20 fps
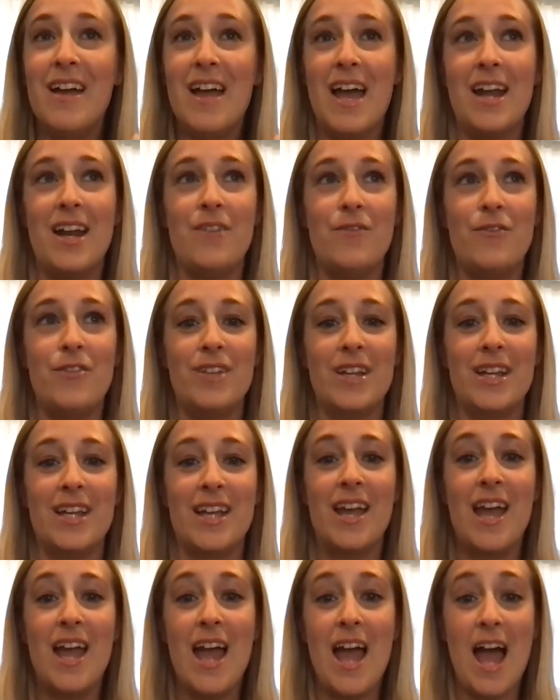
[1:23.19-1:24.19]
And I feel like
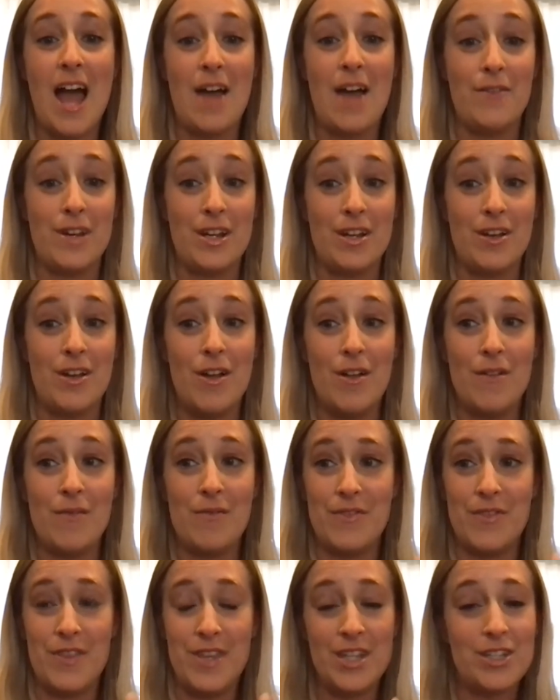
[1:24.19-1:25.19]
having
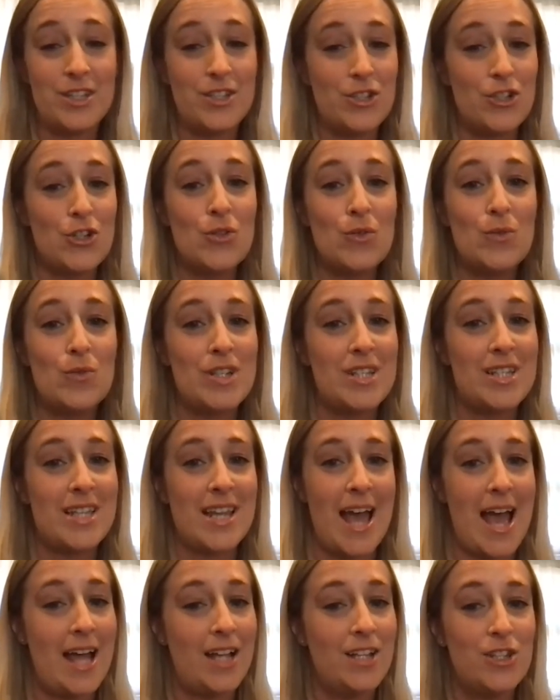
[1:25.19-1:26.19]
this too just
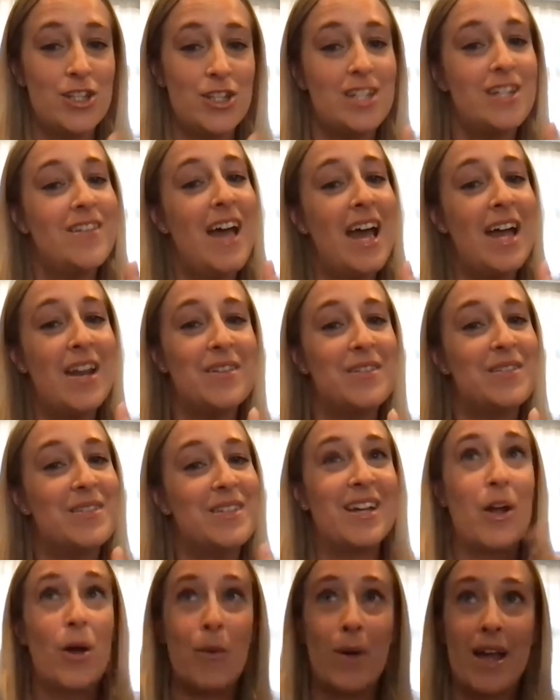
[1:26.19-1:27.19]
adds to that and is
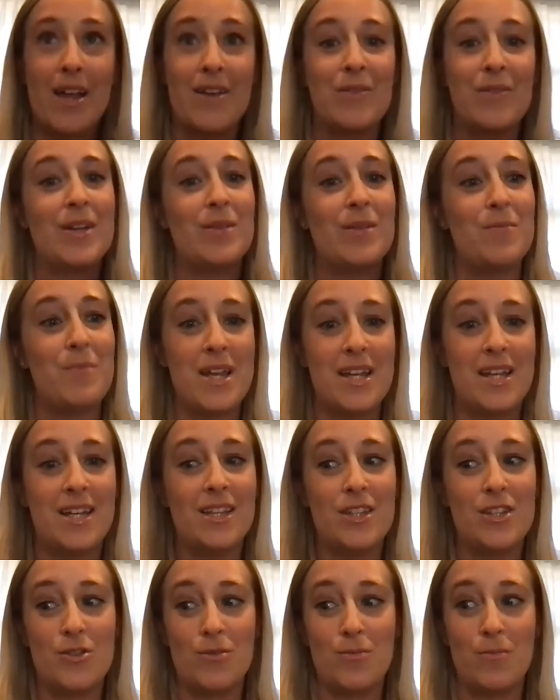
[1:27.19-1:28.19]
like, okay, like
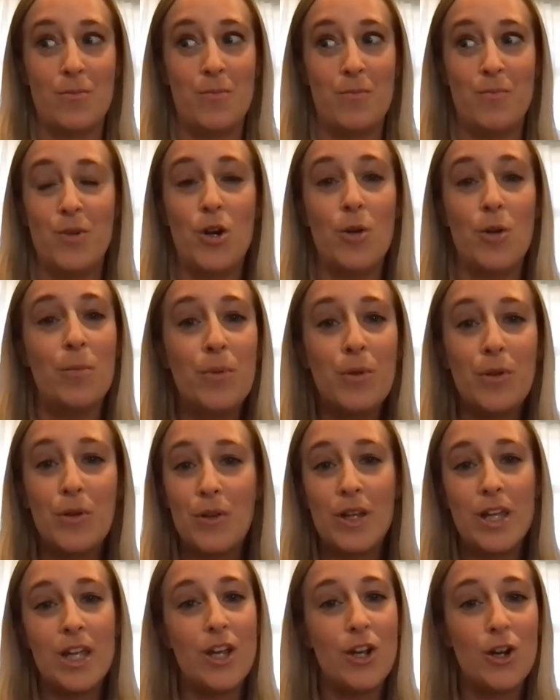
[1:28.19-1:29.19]
making this
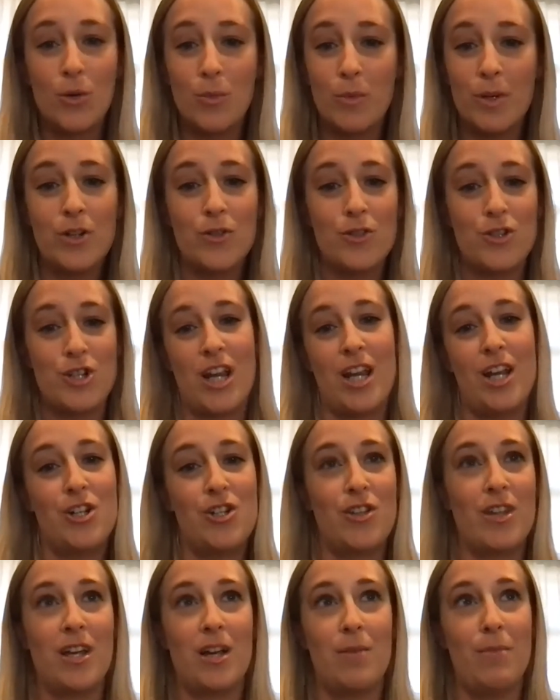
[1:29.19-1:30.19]
complete career
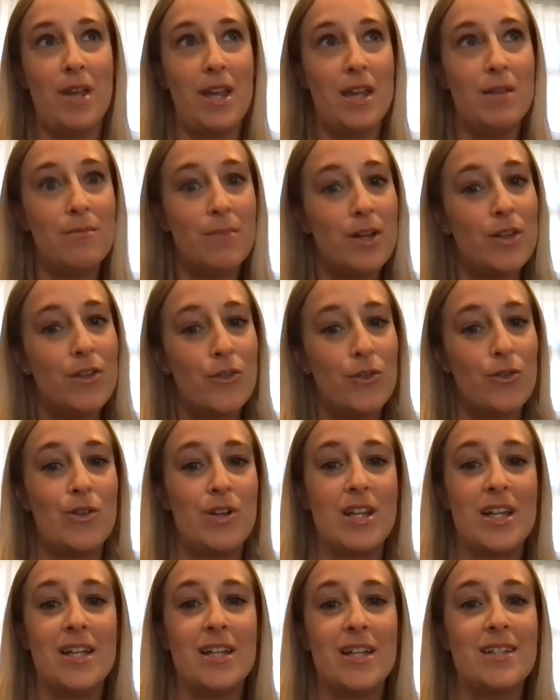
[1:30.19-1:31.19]
change. Like I'm in my
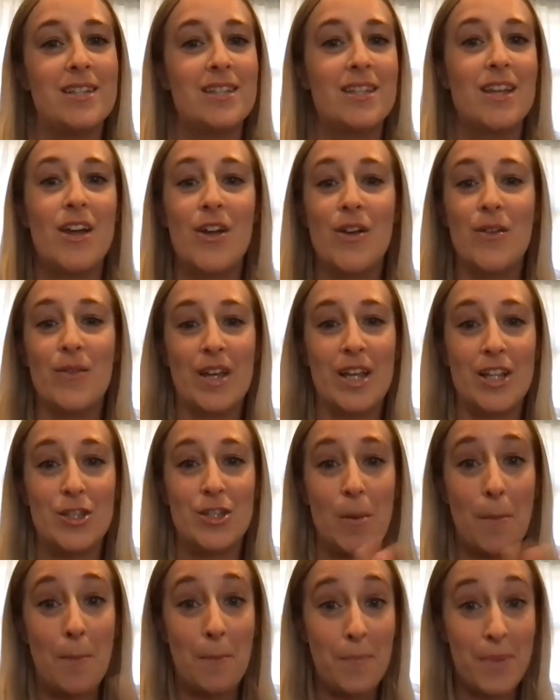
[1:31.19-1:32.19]
30s. Like it's
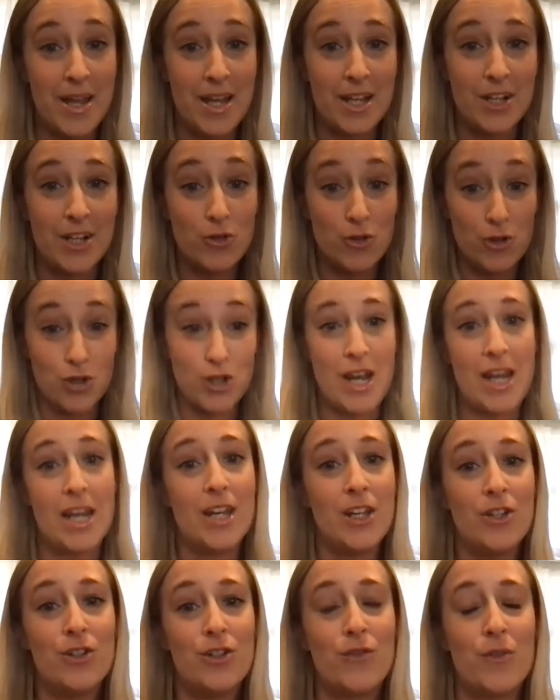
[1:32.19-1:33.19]
a big
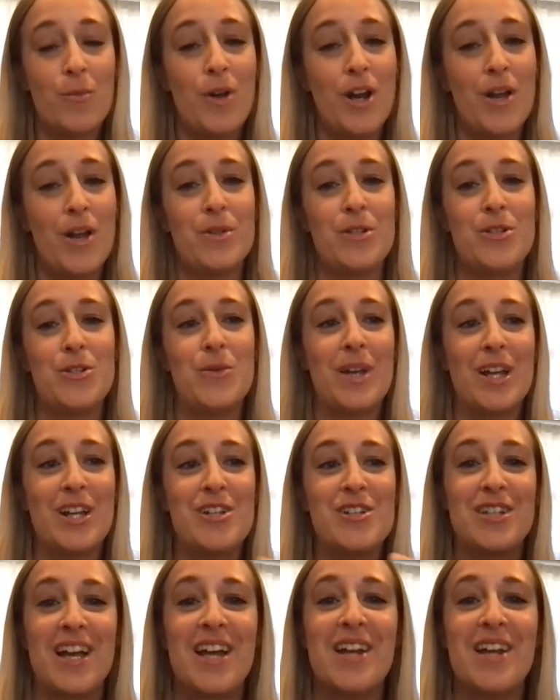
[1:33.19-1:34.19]
change from what I was doing. It
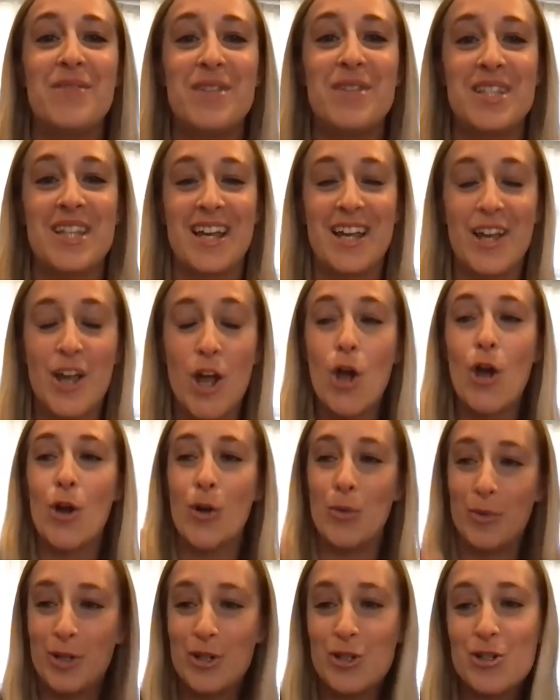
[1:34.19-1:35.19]
just kind of is like
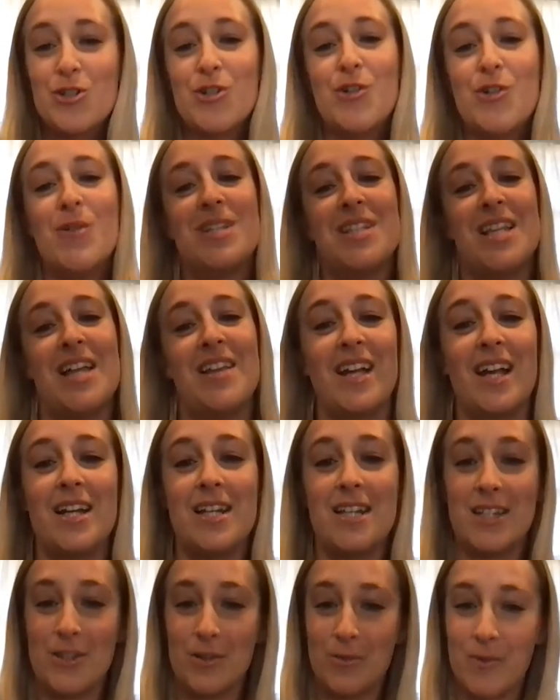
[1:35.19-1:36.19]
a reassurance that like I
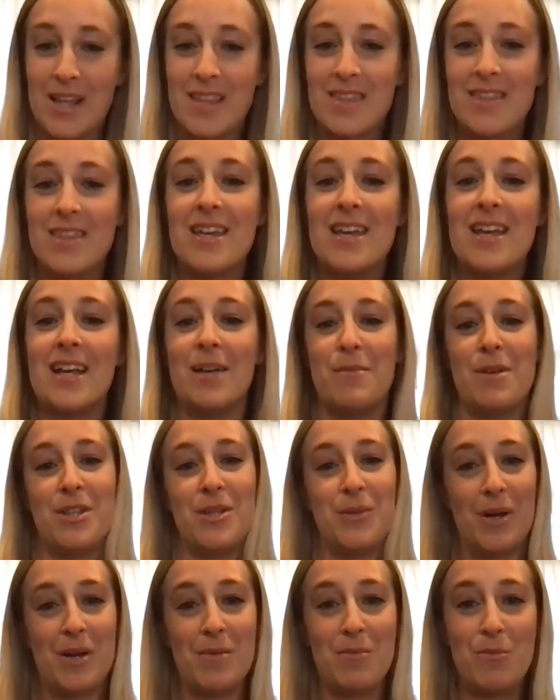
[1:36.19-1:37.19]
did the right thing. I made
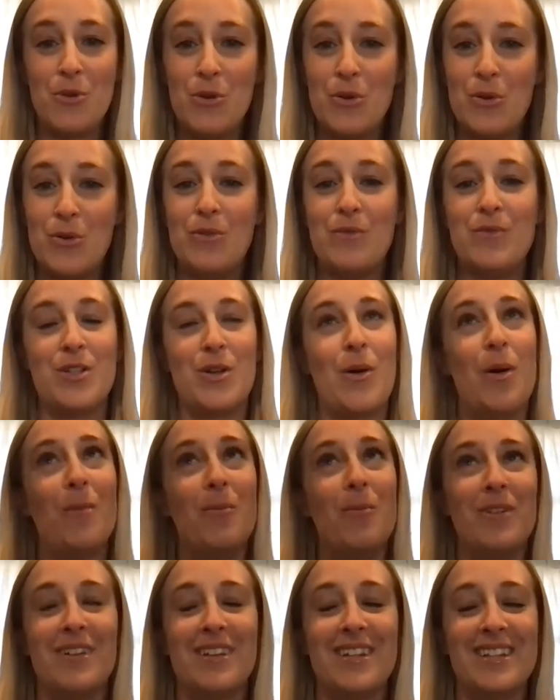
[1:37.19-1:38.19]
the right move. So
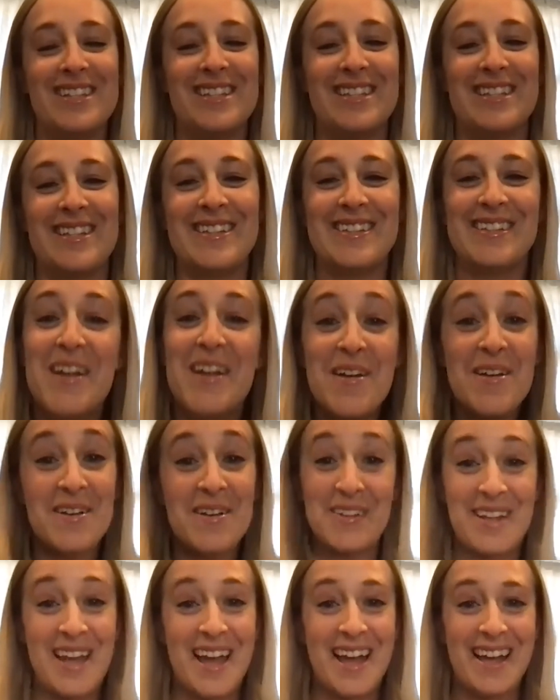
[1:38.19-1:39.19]
I'm real. It's,
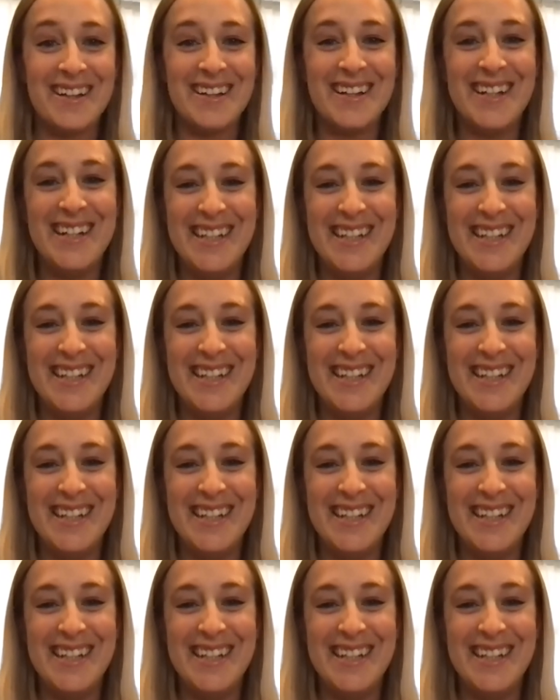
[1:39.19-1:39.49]
Yay.